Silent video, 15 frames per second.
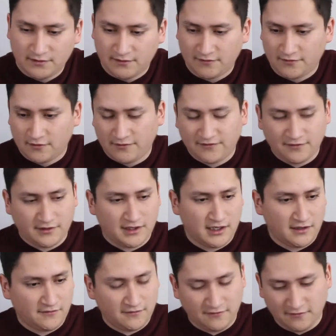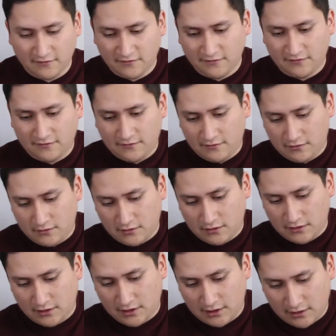It's always okay to just
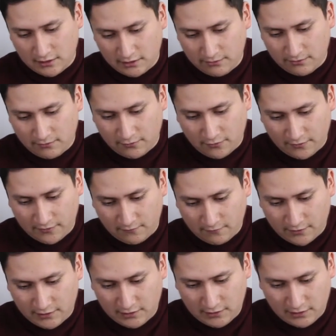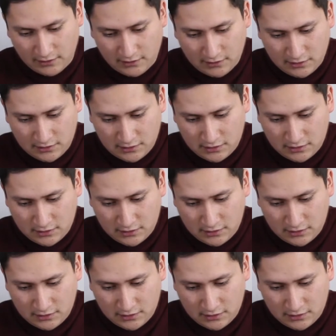cut a little bit more than what you need,